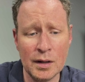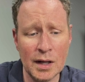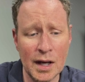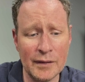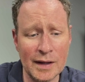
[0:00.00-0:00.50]

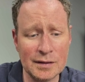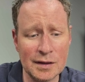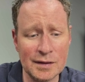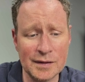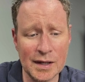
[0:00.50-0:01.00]
And that's
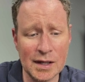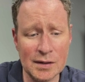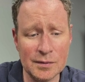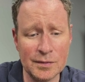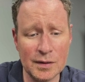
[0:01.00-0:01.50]
going to
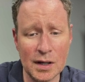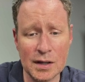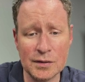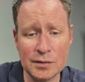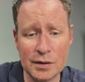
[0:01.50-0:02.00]
save
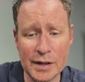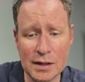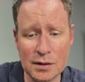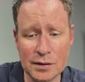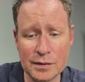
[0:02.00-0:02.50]
to our
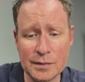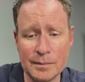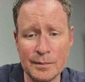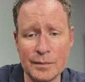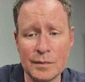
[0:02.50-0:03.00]
downloads.
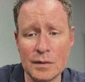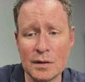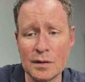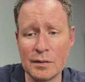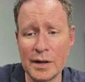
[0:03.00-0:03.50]

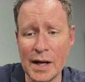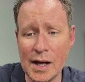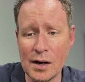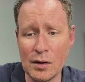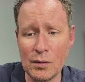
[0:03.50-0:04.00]
So
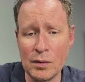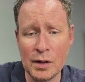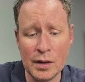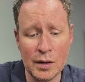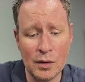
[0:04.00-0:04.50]
now
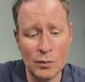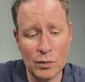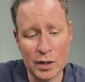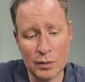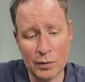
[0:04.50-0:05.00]

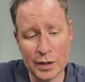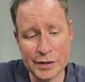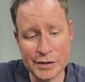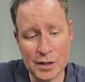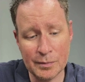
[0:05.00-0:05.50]
we're going to want to
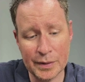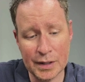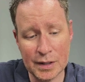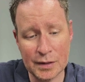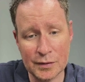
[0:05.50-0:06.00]
jump
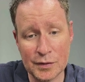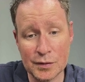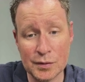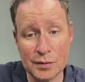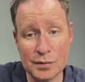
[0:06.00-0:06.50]

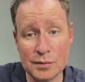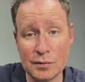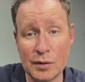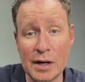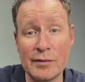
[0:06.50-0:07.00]
into
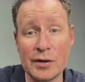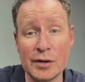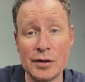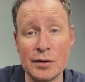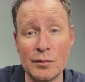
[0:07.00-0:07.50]
wherever
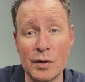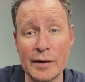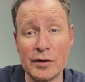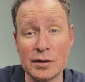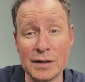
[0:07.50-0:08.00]

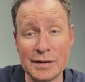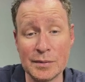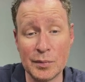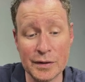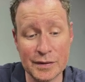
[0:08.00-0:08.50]
your
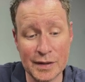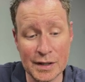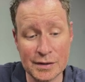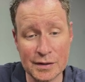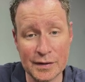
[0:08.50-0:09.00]
listing
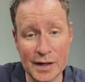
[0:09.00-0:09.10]
presentation is